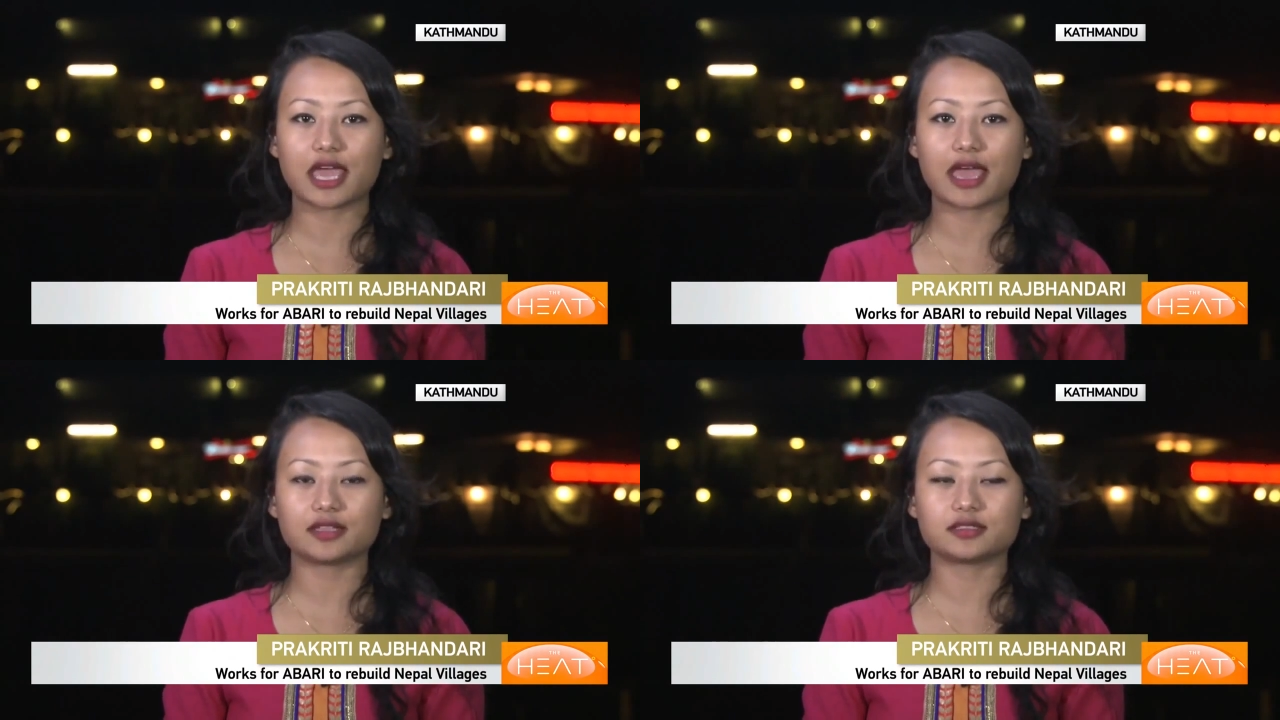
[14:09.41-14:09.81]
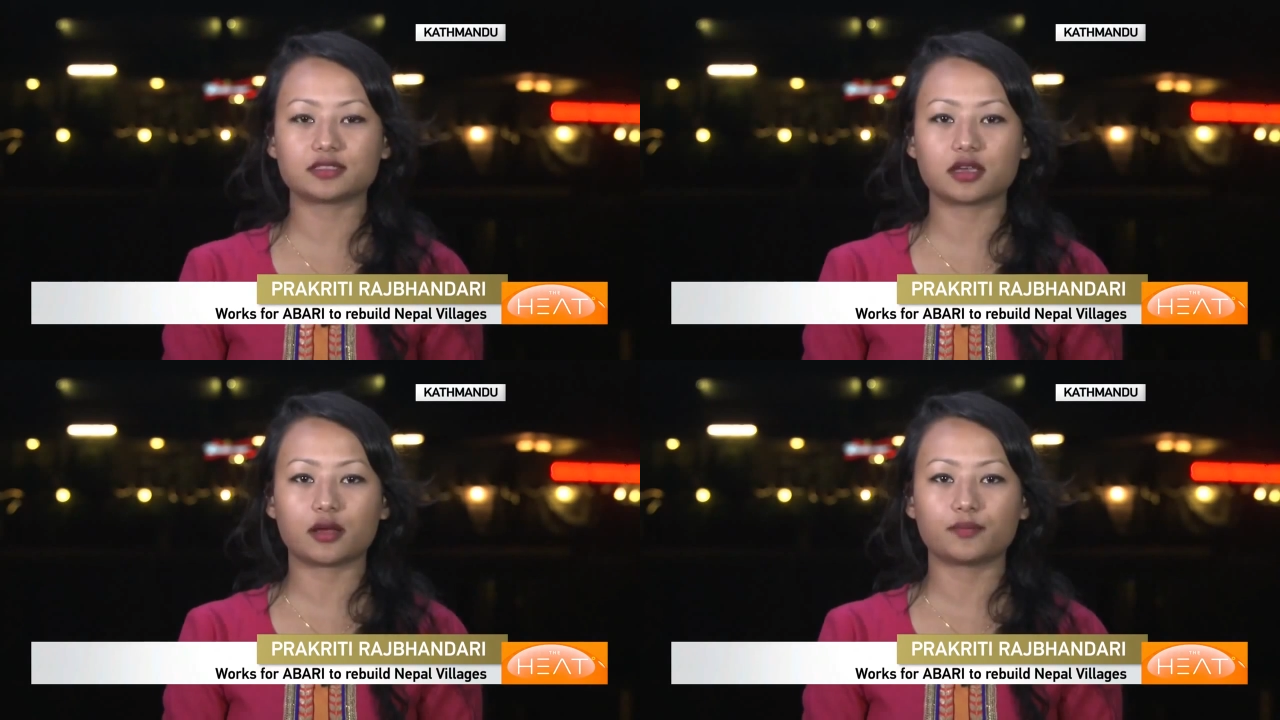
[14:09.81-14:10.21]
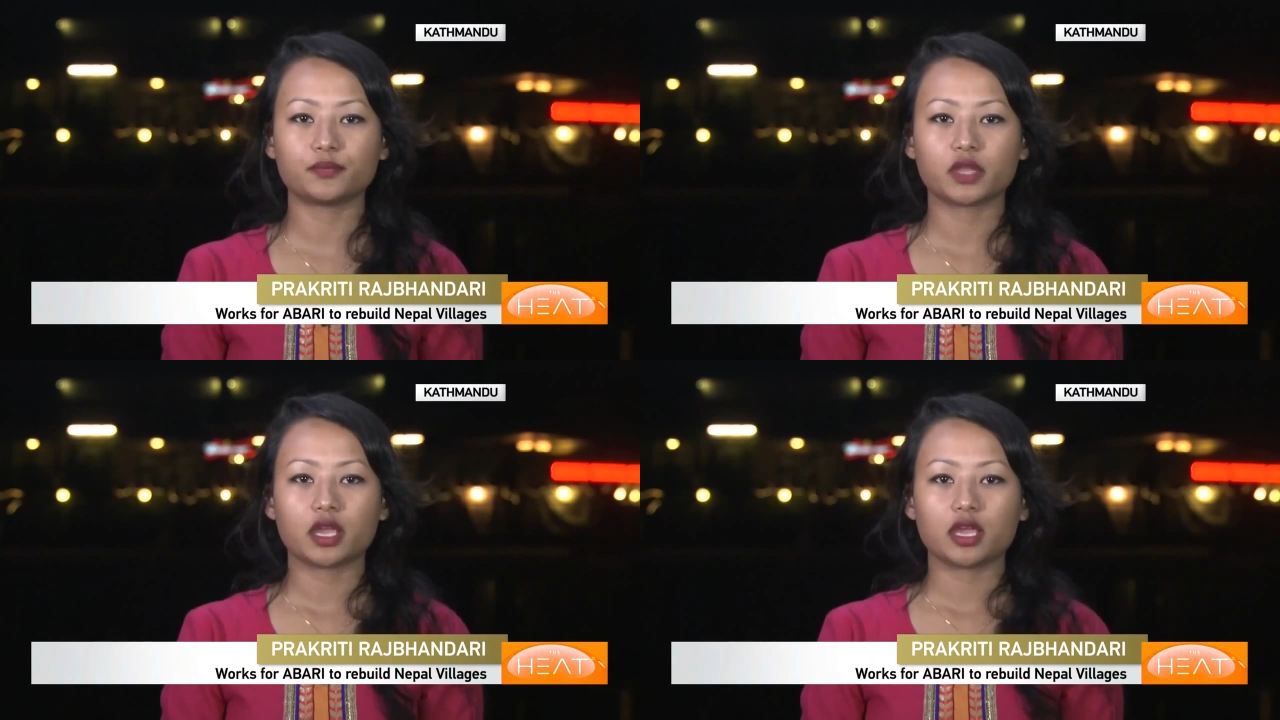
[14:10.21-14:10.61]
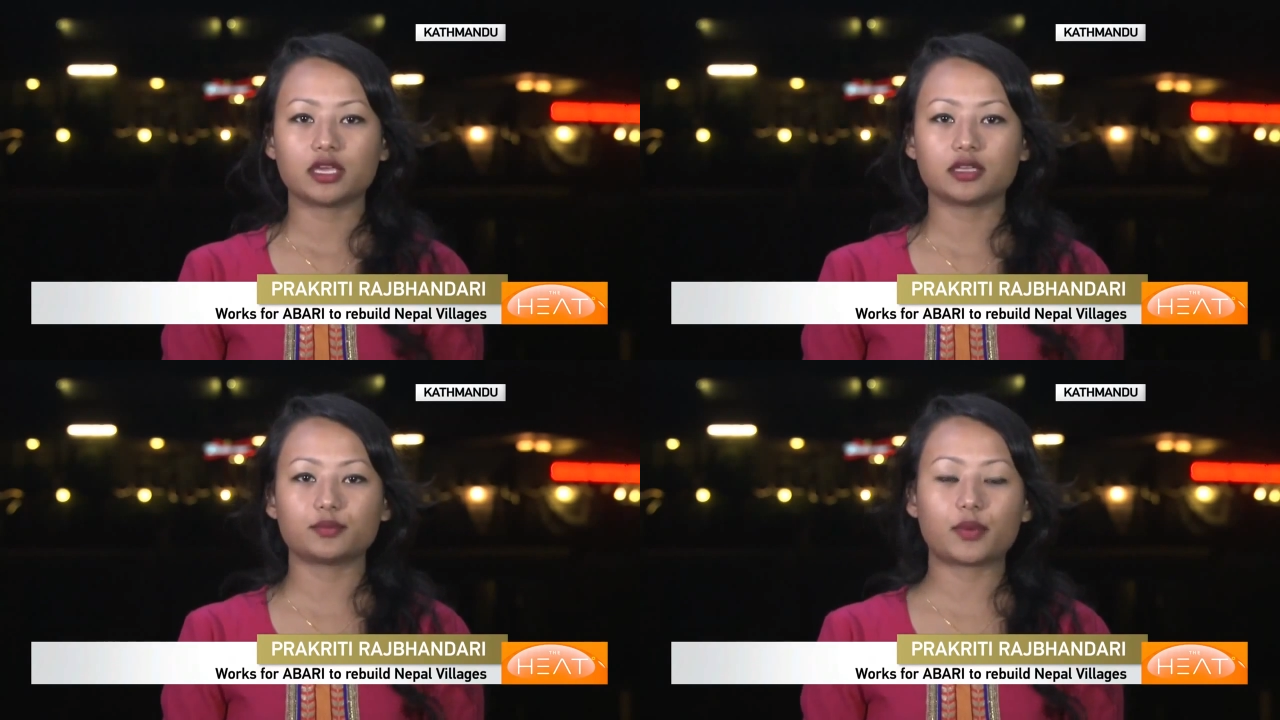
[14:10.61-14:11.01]
And
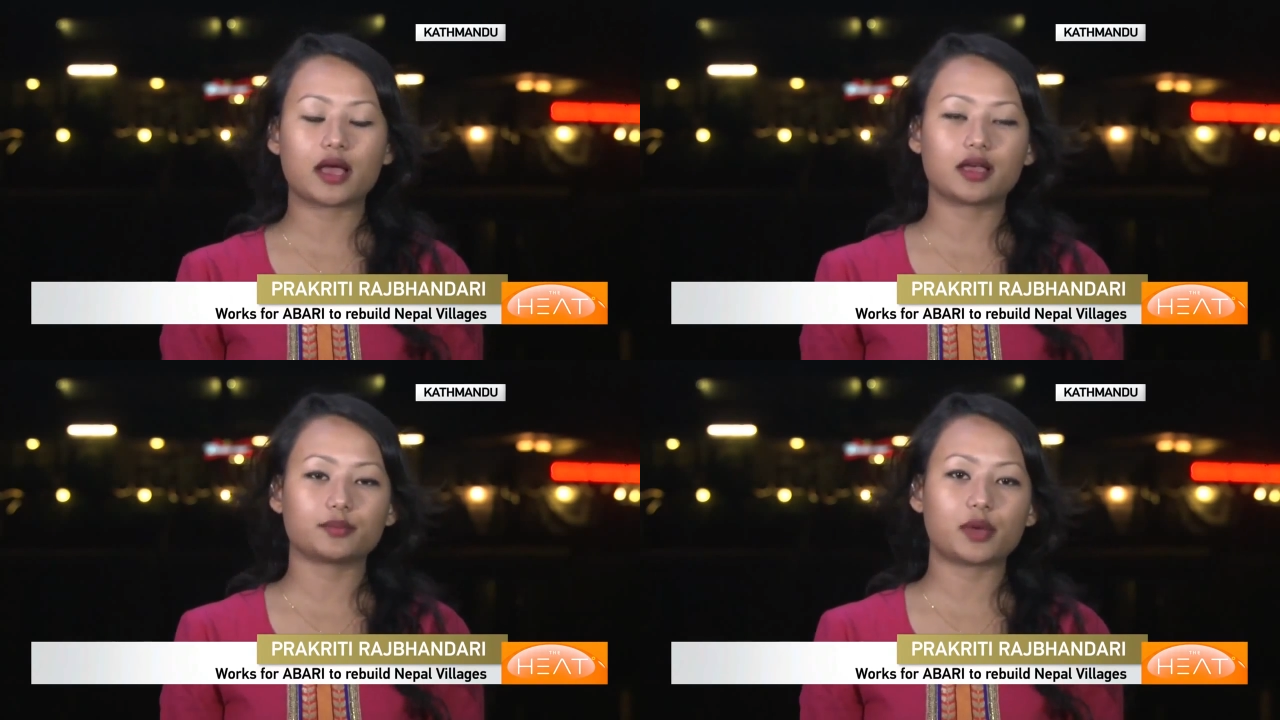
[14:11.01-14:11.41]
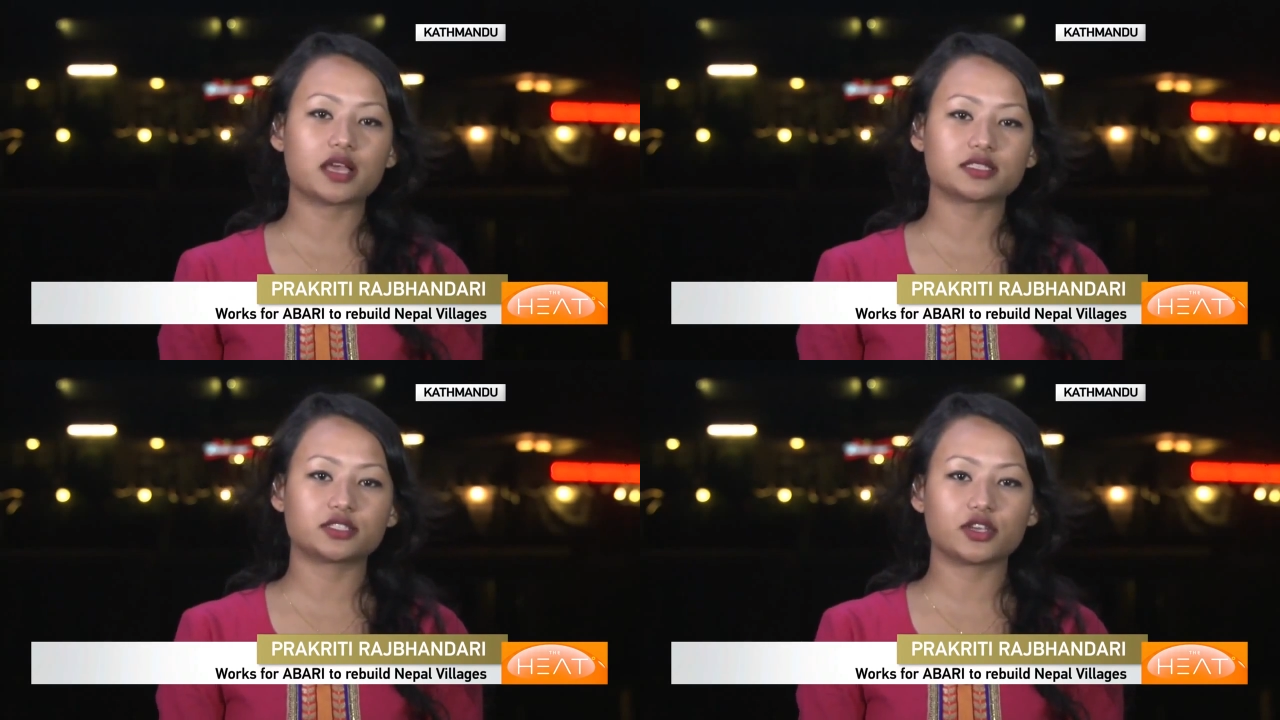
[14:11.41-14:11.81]
in past